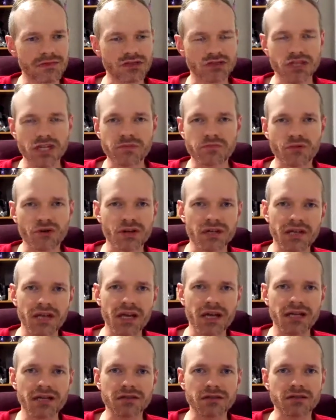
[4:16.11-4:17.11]
Jeep
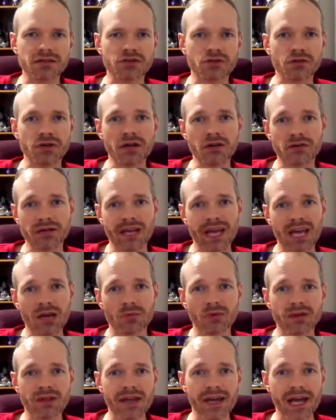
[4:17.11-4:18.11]
Renegade and the Toyota
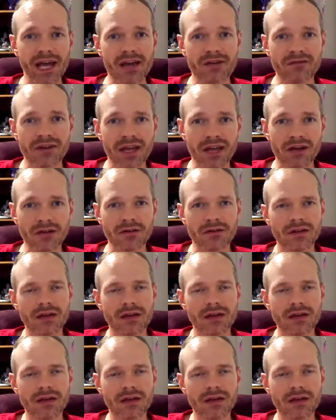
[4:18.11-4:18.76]
Camry that I have now,